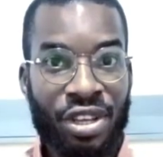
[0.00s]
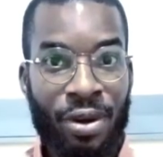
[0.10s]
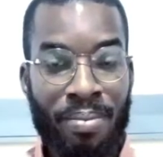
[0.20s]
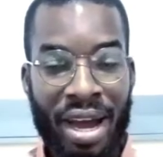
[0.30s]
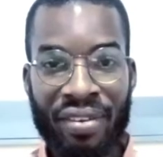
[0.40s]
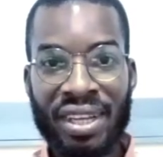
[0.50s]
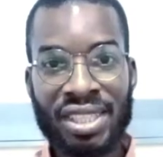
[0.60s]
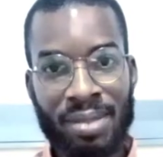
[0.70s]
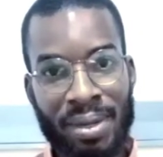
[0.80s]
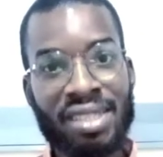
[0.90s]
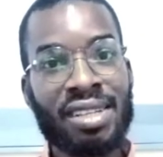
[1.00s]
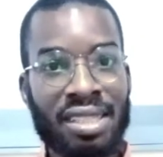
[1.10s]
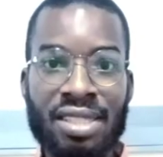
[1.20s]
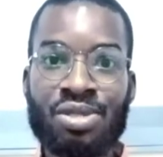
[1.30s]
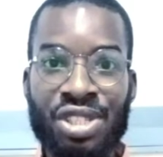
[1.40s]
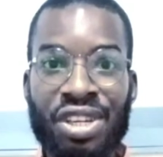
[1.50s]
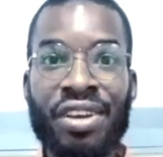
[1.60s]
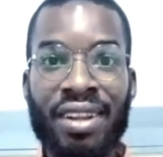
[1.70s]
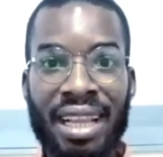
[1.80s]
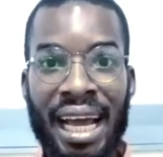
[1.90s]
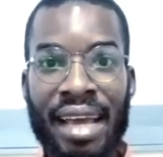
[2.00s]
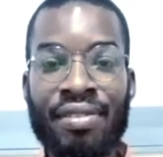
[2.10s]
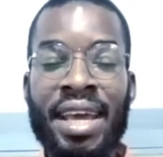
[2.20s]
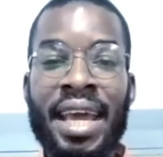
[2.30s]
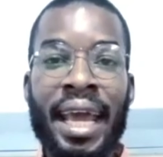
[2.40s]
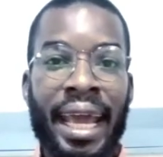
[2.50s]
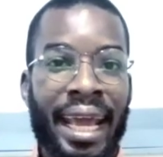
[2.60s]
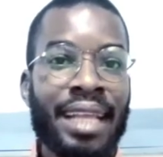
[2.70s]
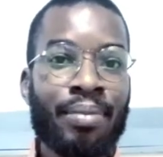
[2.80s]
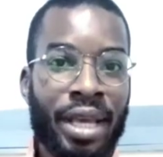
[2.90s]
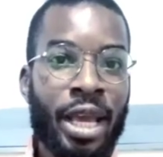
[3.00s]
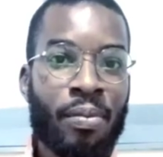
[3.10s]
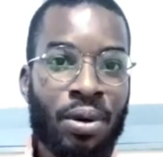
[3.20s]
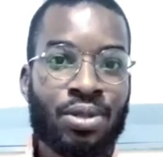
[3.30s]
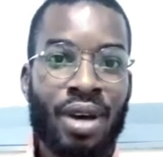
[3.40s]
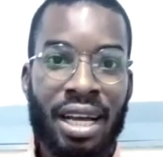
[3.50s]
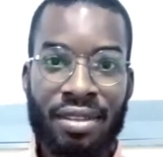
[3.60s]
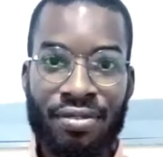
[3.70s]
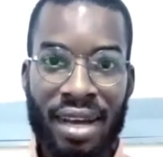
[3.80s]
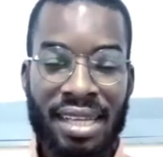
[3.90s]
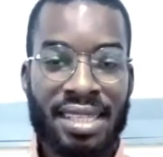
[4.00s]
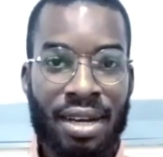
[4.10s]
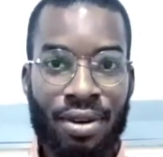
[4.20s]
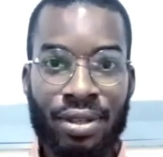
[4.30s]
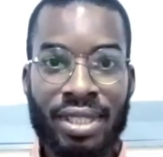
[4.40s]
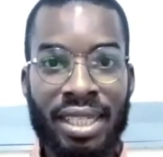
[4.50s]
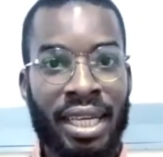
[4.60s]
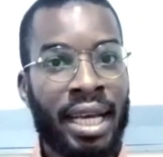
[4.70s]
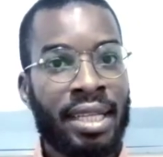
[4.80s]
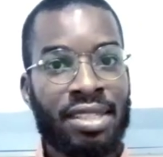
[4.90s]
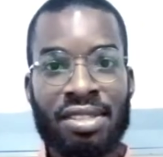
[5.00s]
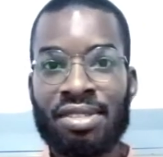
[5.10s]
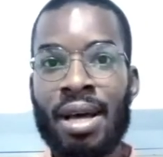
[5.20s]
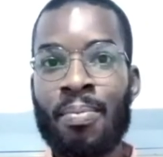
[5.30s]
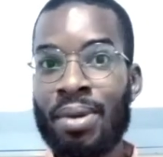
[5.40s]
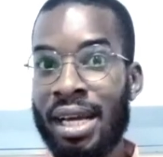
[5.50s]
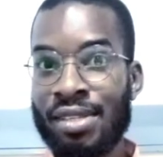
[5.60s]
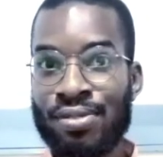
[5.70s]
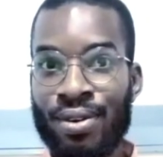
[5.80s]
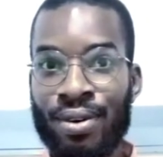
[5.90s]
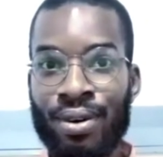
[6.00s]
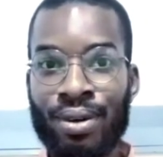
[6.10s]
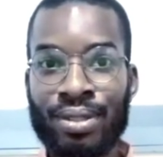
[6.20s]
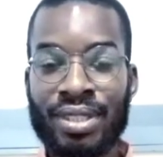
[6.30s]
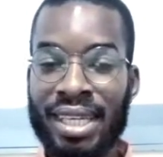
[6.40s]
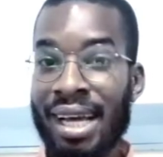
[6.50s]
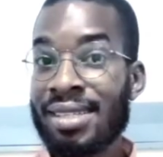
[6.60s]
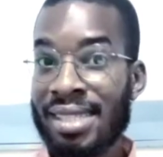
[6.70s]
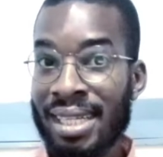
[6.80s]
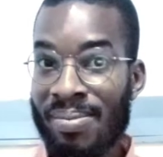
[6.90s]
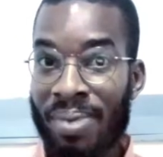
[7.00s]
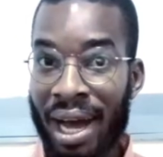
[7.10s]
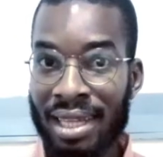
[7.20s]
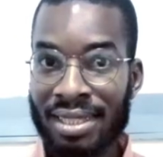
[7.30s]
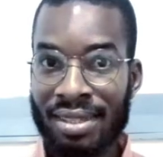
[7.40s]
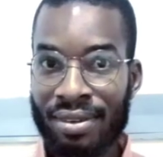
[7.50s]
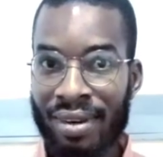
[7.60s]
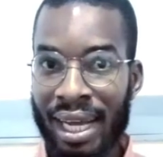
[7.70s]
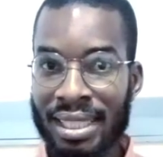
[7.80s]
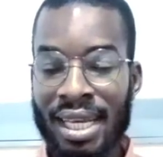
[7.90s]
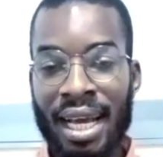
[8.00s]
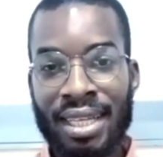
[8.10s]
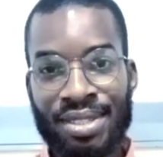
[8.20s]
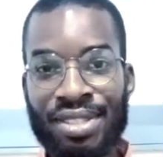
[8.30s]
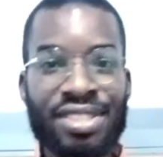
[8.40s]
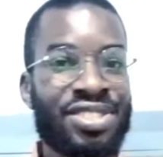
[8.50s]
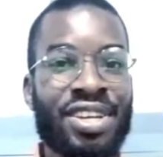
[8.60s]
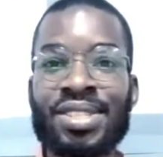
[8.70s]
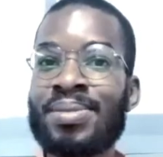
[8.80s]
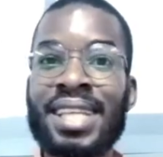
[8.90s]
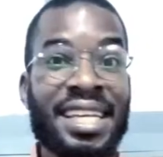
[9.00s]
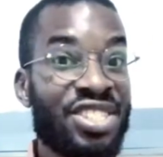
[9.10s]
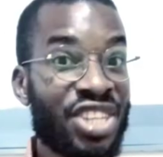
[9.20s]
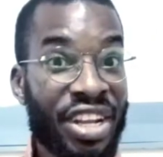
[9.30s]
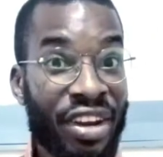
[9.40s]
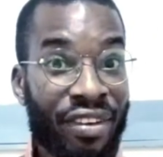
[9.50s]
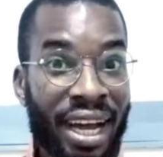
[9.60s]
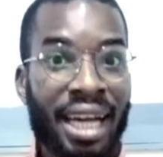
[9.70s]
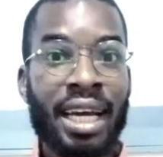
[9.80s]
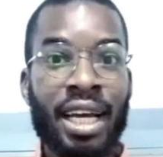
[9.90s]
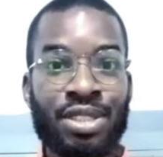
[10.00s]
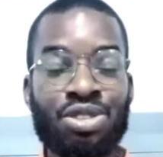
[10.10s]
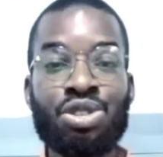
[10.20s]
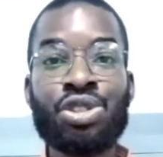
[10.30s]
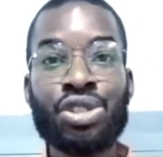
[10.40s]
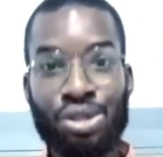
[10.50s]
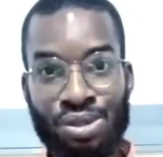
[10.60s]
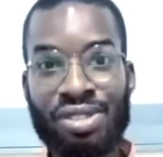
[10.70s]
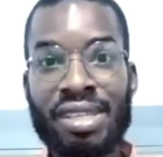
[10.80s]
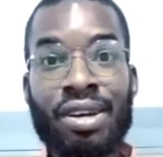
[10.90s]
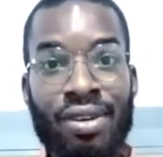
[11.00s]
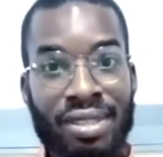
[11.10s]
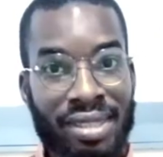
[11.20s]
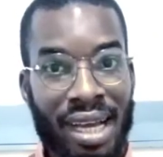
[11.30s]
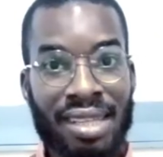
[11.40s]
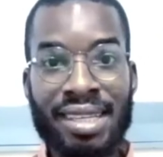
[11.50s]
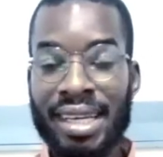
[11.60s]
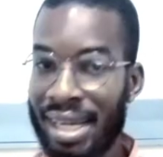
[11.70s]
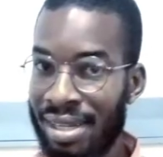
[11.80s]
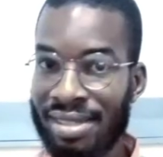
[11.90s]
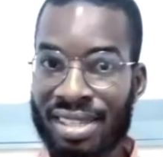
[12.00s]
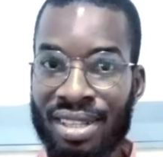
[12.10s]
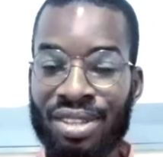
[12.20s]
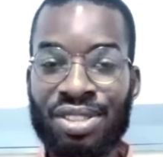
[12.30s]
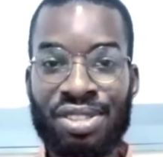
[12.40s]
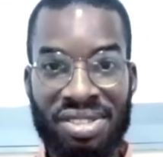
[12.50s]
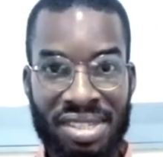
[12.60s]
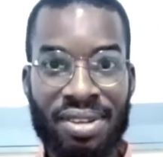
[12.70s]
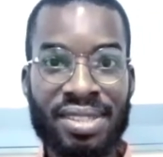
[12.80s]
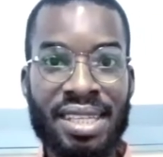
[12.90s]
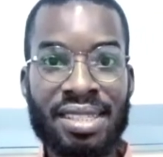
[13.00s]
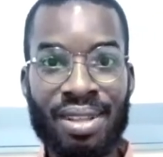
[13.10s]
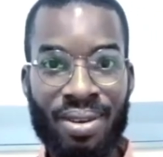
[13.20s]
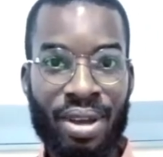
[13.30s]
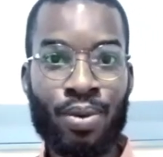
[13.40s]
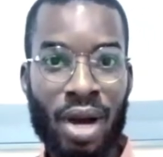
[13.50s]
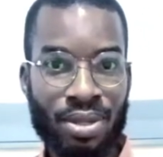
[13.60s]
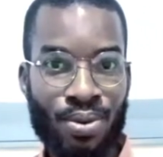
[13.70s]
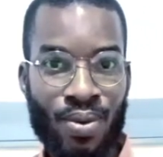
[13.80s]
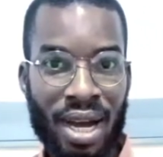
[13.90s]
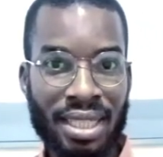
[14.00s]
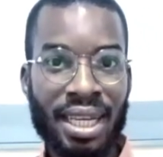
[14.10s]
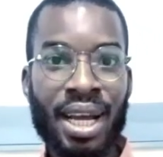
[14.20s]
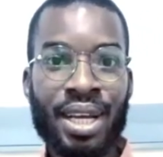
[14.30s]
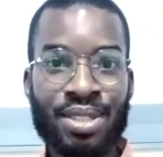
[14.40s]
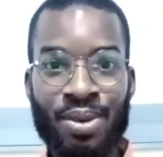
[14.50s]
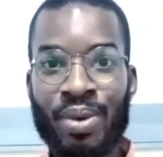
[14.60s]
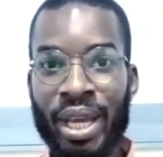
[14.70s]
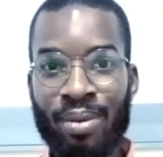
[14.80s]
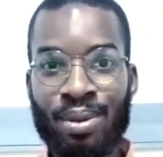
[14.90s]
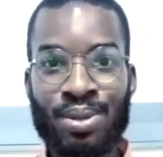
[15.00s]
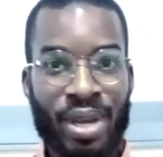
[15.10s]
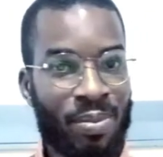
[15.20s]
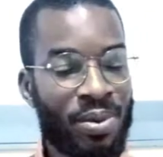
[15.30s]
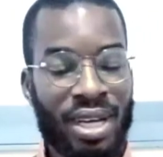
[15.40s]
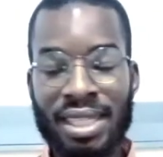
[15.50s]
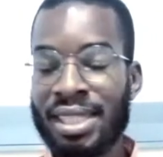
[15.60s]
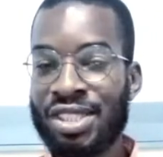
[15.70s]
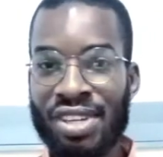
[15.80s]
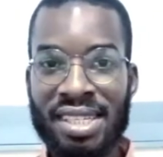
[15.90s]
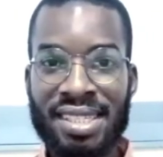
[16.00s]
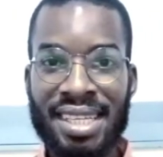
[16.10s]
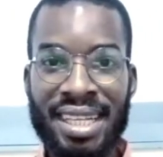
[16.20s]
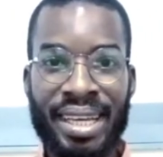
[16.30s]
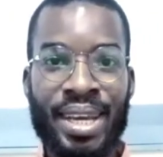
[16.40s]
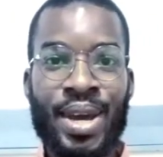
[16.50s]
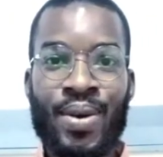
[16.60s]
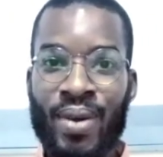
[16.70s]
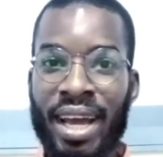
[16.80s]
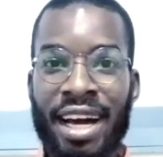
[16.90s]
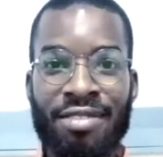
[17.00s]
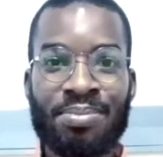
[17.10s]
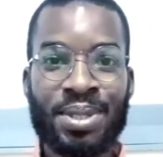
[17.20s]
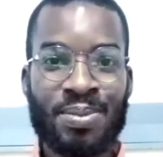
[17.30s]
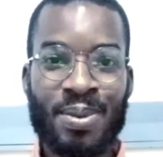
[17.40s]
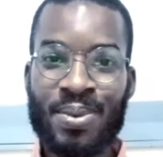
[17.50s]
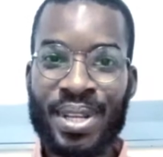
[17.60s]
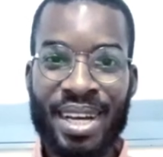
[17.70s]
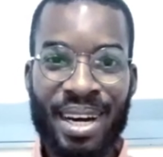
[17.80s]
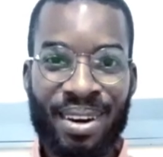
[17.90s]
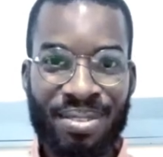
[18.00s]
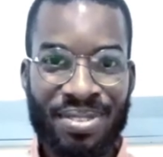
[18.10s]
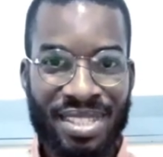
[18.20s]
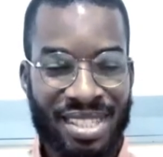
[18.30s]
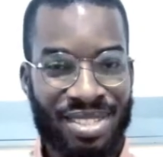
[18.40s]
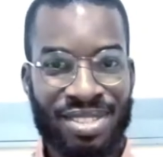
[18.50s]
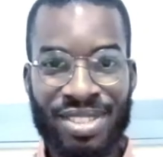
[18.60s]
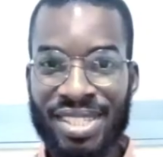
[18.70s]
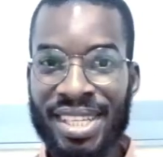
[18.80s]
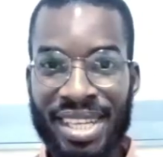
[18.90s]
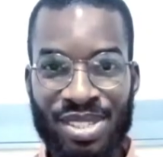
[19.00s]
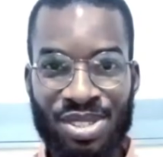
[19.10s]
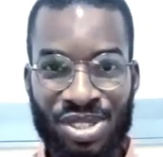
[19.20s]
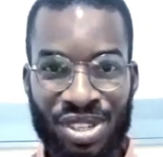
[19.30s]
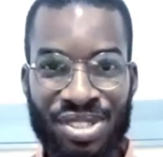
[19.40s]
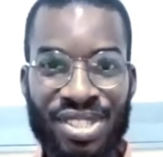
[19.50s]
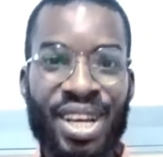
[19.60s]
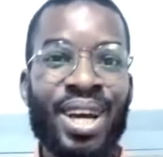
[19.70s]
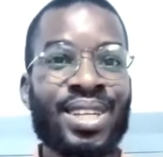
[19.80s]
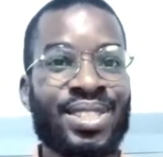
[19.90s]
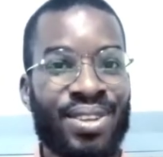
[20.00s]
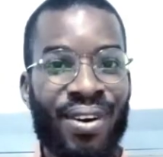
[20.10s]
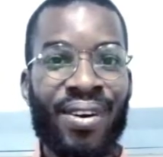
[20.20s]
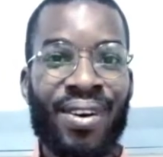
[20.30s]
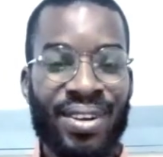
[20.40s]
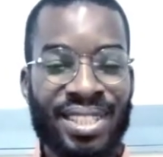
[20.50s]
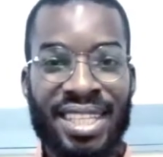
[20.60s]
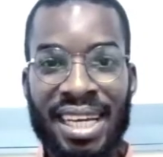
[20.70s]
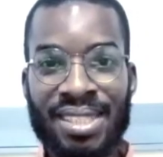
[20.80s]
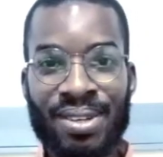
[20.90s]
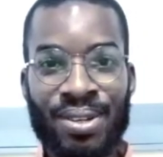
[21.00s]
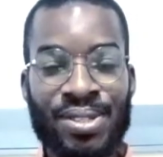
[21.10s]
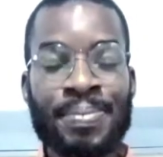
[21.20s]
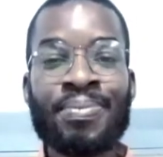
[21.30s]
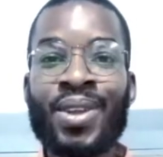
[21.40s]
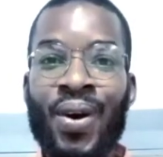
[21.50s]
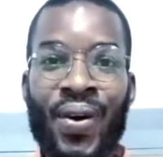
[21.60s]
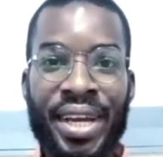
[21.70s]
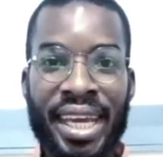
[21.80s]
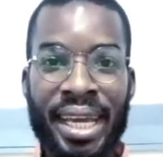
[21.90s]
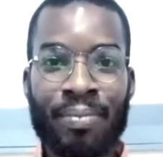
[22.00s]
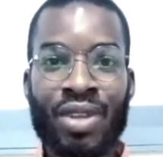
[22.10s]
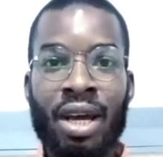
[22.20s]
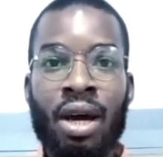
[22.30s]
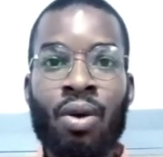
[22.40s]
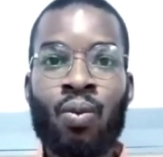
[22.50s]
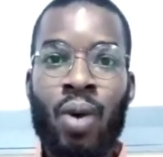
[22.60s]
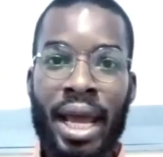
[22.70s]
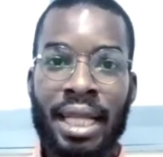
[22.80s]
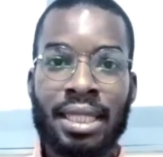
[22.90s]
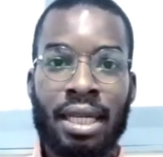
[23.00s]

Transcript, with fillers: in your marriage and the particular situation in your life and be able to advise accordingly. This also applies for the counseling part, right? So this is just something that is general. You should still contact a counselor, you should still contact a lawyer one-on-one to be able to help you out. And interestingly, we have both people in our offices, just in case you choose to contact us. Okay, well,